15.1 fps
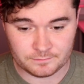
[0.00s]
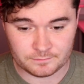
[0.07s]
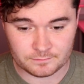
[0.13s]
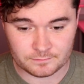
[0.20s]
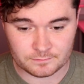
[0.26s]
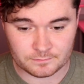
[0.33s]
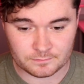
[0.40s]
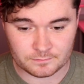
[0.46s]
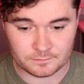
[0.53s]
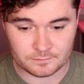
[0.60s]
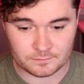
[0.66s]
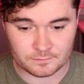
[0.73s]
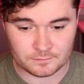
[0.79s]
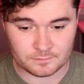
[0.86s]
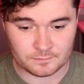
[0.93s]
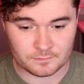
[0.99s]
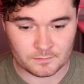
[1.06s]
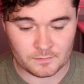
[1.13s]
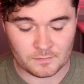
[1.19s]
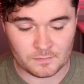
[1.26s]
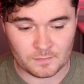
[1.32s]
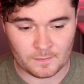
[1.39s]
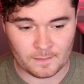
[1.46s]

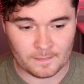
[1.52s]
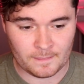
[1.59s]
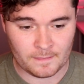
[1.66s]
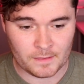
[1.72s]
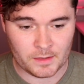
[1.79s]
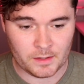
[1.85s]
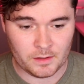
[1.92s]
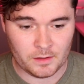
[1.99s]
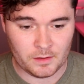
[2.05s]
(no one is talking)